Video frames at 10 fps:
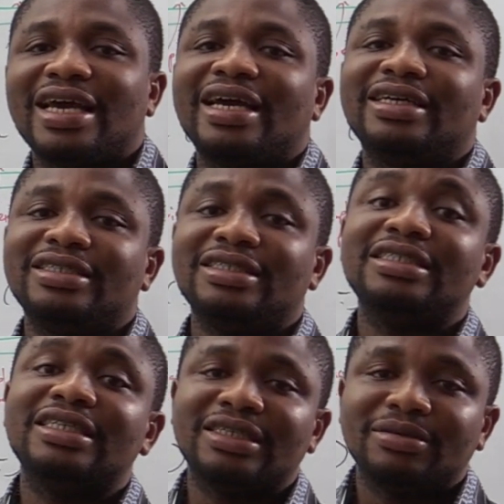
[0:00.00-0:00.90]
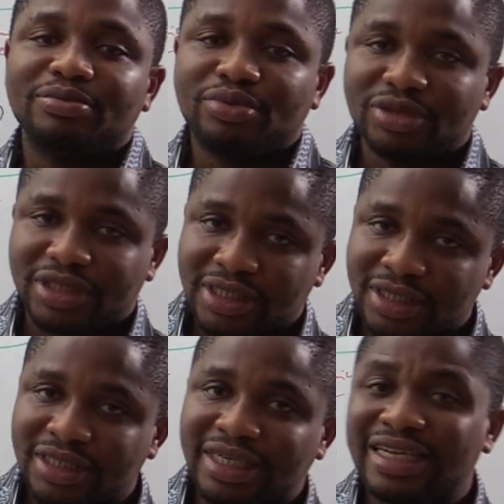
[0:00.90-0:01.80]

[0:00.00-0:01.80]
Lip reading: and proteins.